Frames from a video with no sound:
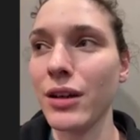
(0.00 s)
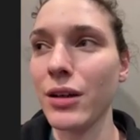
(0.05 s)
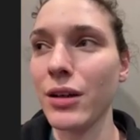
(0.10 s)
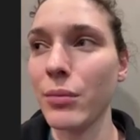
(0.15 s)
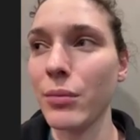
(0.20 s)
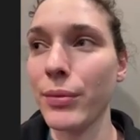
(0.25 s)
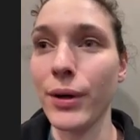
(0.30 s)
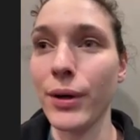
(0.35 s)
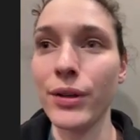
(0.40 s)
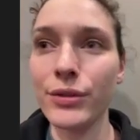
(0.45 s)

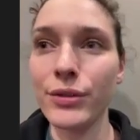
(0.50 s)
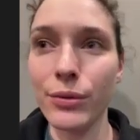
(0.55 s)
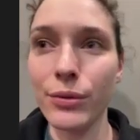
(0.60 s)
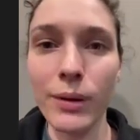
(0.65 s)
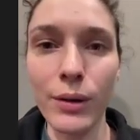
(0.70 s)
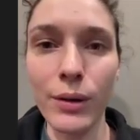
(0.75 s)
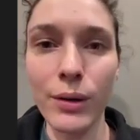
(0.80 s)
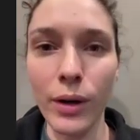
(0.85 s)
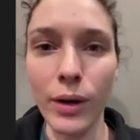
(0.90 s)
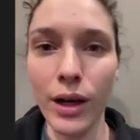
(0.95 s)
bond
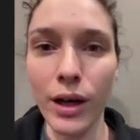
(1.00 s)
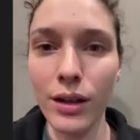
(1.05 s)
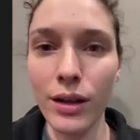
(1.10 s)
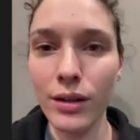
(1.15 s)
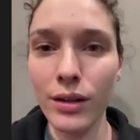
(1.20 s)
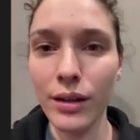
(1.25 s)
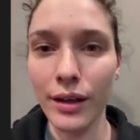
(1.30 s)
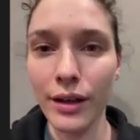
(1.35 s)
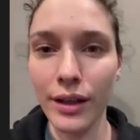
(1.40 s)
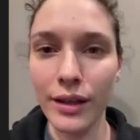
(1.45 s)
really
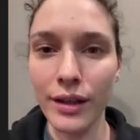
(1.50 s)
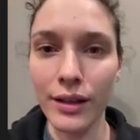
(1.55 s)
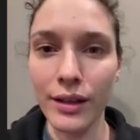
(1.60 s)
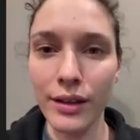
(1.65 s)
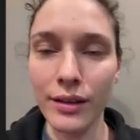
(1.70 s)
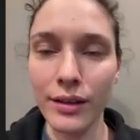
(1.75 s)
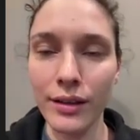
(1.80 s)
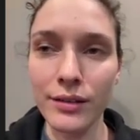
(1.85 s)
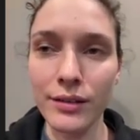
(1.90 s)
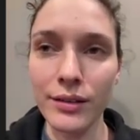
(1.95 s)
well.
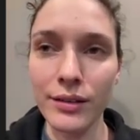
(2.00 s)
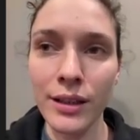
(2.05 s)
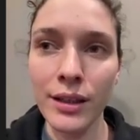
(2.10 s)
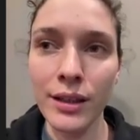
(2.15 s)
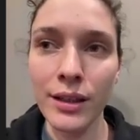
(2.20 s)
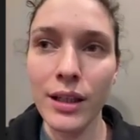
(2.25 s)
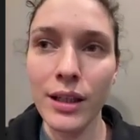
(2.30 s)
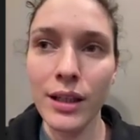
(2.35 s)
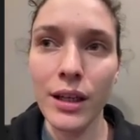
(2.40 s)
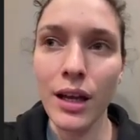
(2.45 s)
And
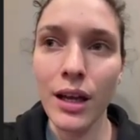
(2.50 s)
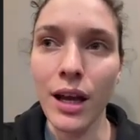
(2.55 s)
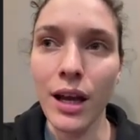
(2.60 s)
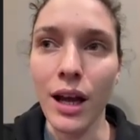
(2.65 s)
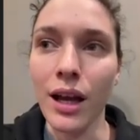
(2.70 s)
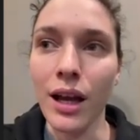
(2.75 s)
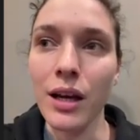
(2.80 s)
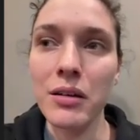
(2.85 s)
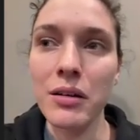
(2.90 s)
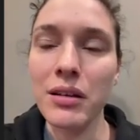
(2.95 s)

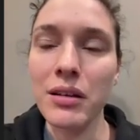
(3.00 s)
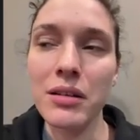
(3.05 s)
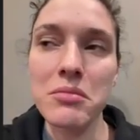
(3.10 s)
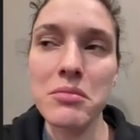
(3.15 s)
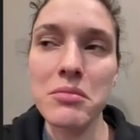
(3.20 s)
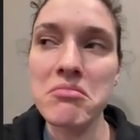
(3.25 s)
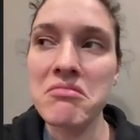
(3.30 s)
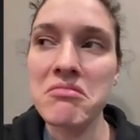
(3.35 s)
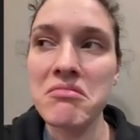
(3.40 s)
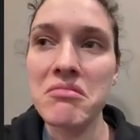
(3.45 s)

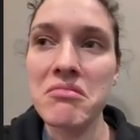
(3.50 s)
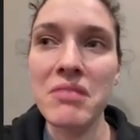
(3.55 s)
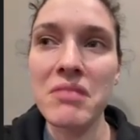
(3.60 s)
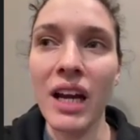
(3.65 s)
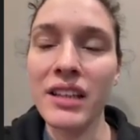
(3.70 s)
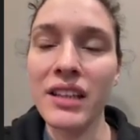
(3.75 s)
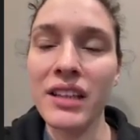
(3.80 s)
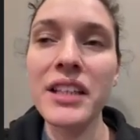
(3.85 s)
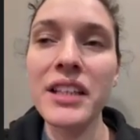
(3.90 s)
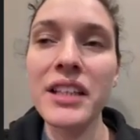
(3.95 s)

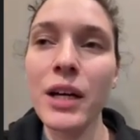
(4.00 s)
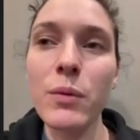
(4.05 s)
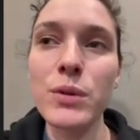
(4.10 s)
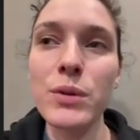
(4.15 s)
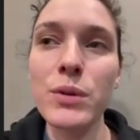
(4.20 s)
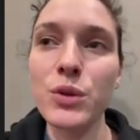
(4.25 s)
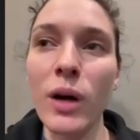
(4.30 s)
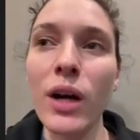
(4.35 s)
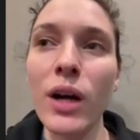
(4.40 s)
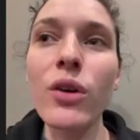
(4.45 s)
I think that
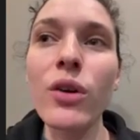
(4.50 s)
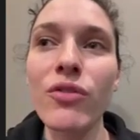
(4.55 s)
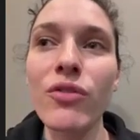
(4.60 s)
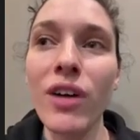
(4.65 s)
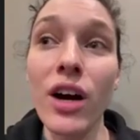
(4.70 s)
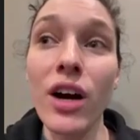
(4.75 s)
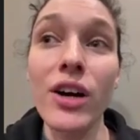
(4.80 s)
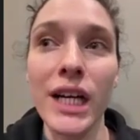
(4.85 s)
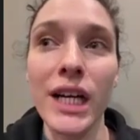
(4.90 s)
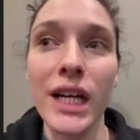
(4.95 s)
was one of
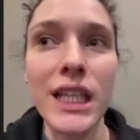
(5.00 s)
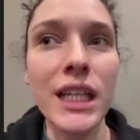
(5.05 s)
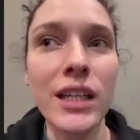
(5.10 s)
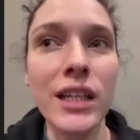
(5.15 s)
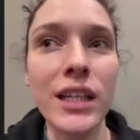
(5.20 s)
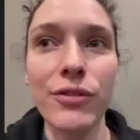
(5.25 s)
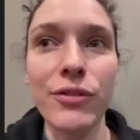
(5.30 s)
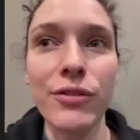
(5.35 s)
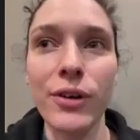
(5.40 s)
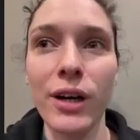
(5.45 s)
our
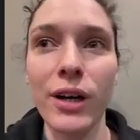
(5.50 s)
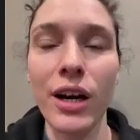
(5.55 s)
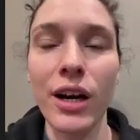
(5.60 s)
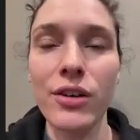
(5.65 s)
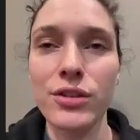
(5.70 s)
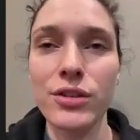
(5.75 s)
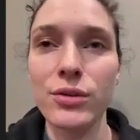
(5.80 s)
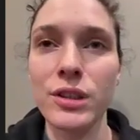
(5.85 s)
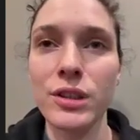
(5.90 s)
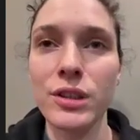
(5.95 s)
key for our
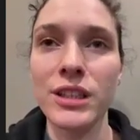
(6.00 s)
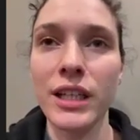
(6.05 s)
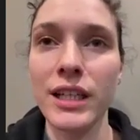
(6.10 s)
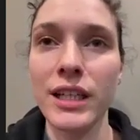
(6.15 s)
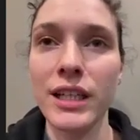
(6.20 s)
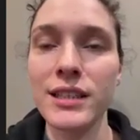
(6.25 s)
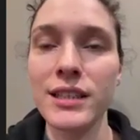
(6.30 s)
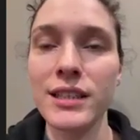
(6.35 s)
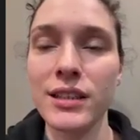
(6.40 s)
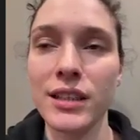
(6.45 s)

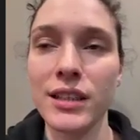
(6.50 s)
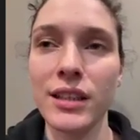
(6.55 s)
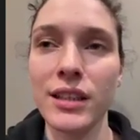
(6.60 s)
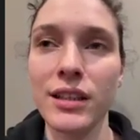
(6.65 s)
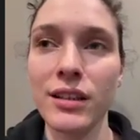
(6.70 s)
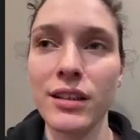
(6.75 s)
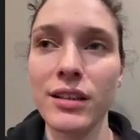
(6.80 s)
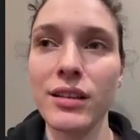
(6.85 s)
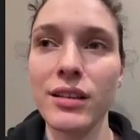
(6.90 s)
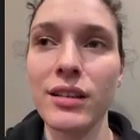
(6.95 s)
success
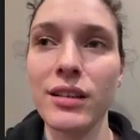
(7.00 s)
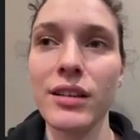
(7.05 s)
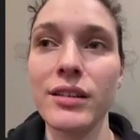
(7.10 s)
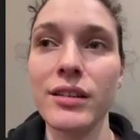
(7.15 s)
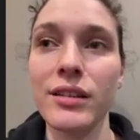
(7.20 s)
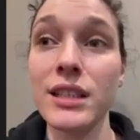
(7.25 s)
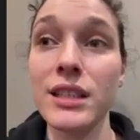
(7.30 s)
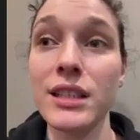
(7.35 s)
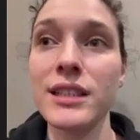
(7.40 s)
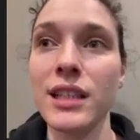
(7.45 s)

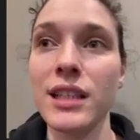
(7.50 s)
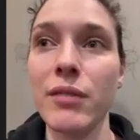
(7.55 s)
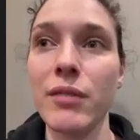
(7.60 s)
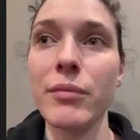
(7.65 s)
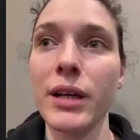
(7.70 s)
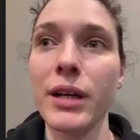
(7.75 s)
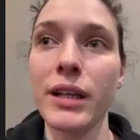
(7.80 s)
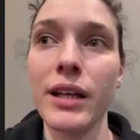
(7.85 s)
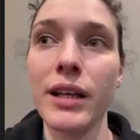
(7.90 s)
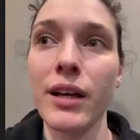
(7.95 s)
this
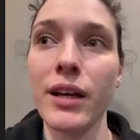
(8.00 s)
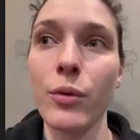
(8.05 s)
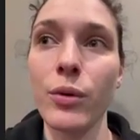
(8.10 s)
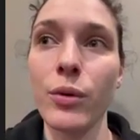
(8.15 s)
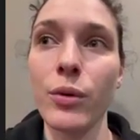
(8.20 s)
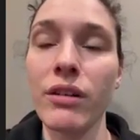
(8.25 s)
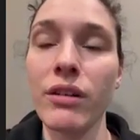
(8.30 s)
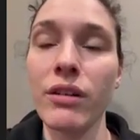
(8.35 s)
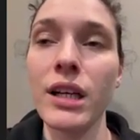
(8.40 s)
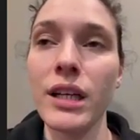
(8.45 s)
summer, that
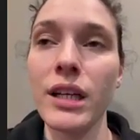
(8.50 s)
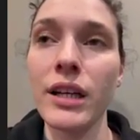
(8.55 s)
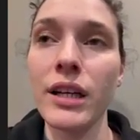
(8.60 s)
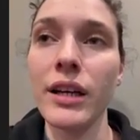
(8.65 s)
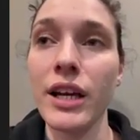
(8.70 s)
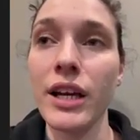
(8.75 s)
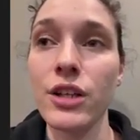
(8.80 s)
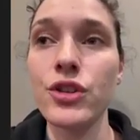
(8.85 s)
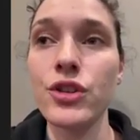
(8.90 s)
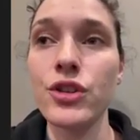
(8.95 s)
we
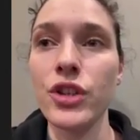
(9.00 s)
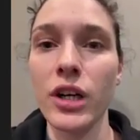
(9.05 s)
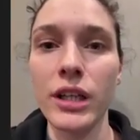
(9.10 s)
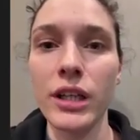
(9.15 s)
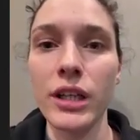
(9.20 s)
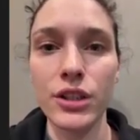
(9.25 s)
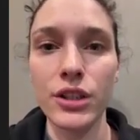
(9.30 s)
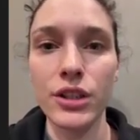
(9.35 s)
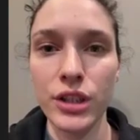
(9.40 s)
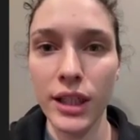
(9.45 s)
really
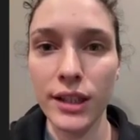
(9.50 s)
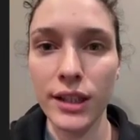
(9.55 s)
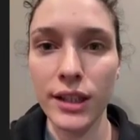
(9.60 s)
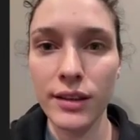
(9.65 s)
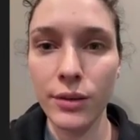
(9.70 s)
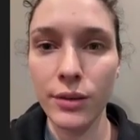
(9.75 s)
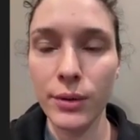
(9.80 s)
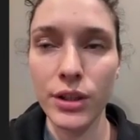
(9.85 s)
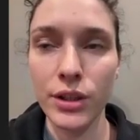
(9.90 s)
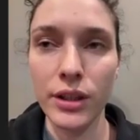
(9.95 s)
enjoyed each
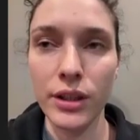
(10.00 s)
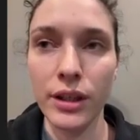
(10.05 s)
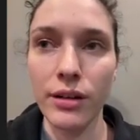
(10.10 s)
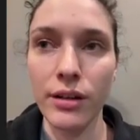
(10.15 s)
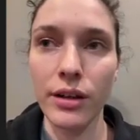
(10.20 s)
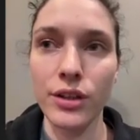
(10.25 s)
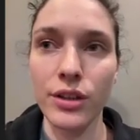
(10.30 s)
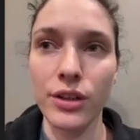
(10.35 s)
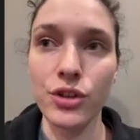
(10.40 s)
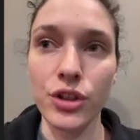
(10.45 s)
other. We
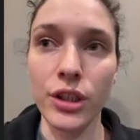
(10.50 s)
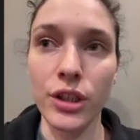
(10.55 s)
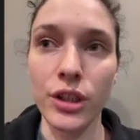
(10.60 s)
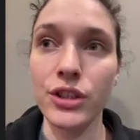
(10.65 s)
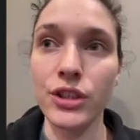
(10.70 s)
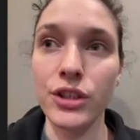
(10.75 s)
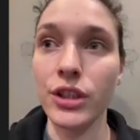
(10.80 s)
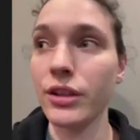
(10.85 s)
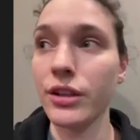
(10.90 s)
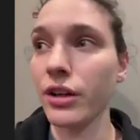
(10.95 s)
enjoy
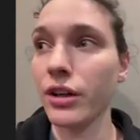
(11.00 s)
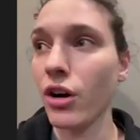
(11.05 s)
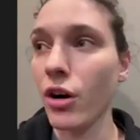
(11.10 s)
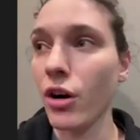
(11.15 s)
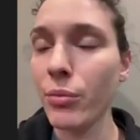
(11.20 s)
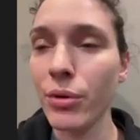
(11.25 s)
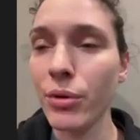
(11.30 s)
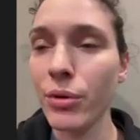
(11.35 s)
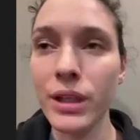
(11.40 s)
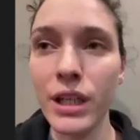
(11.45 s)
each other
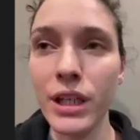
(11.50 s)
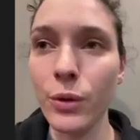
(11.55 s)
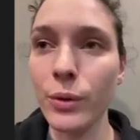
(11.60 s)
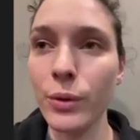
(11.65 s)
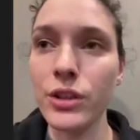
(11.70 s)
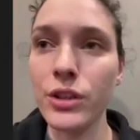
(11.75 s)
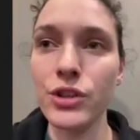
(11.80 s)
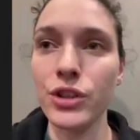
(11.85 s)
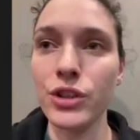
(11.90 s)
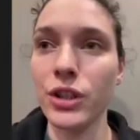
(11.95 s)
company.
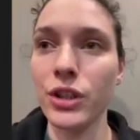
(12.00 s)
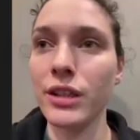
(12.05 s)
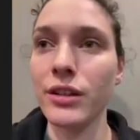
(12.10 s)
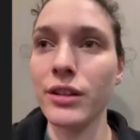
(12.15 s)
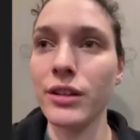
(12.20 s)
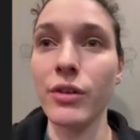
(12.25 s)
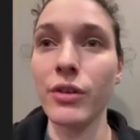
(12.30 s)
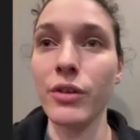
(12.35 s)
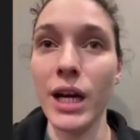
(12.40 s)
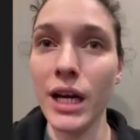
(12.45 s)
We enjoy
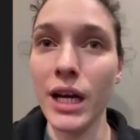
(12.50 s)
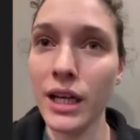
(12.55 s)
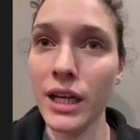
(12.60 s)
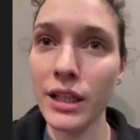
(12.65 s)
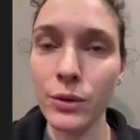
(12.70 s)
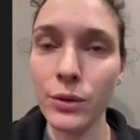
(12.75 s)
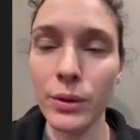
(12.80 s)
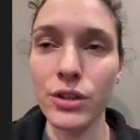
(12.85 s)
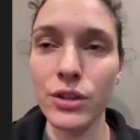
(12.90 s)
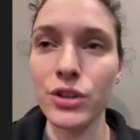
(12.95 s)
the
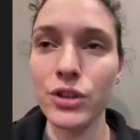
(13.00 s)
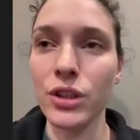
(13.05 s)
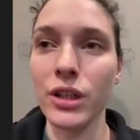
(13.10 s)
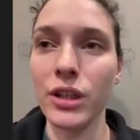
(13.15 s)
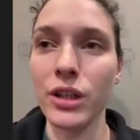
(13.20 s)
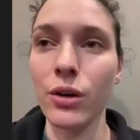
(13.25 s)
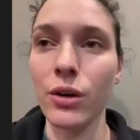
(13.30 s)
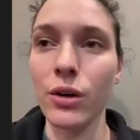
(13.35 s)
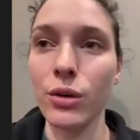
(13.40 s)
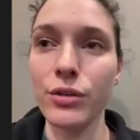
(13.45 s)
grind. We
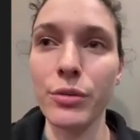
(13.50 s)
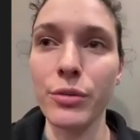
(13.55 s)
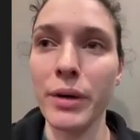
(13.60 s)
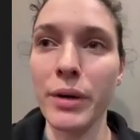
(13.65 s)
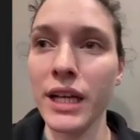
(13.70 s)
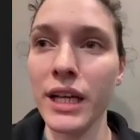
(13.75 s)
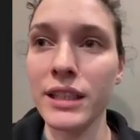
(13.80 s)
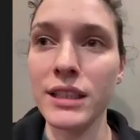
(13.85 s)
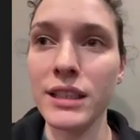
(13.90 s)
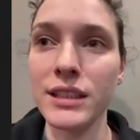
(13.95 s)
enjoy all the
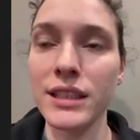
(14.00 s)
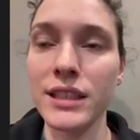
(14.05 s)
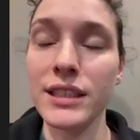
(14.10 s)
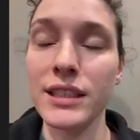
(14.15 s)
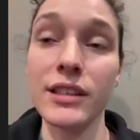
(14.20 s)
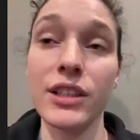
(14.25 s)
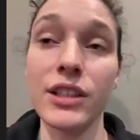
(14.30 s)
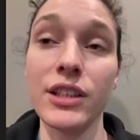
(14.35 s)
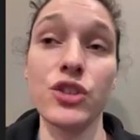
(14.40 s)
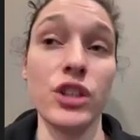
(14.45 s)
practices
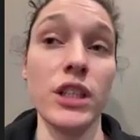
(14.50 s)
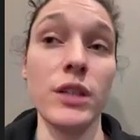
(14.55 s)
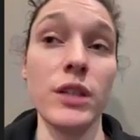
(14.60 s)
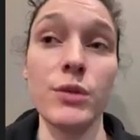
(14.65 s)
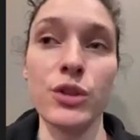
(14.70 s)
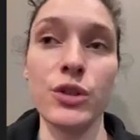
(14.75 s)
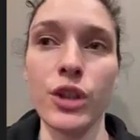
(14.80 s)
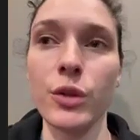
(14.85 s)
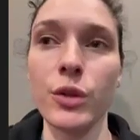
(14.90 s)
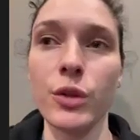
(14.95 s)
in the gym.
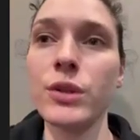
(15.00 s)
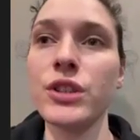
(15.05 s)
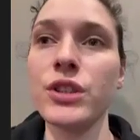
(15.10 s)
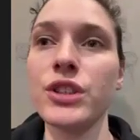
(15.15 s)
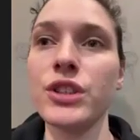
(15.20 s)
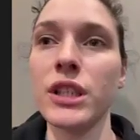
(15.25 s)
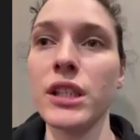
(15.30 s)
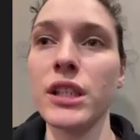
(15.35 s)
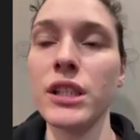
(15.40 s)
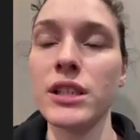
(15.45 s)
So it was
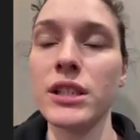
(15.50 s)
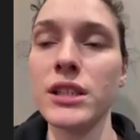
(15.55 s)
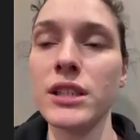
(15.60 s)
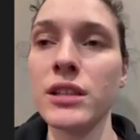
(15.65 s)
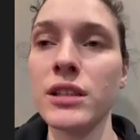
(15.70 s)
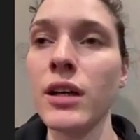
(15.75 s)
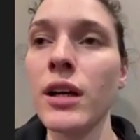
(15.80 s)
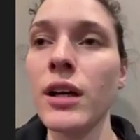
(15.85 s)
just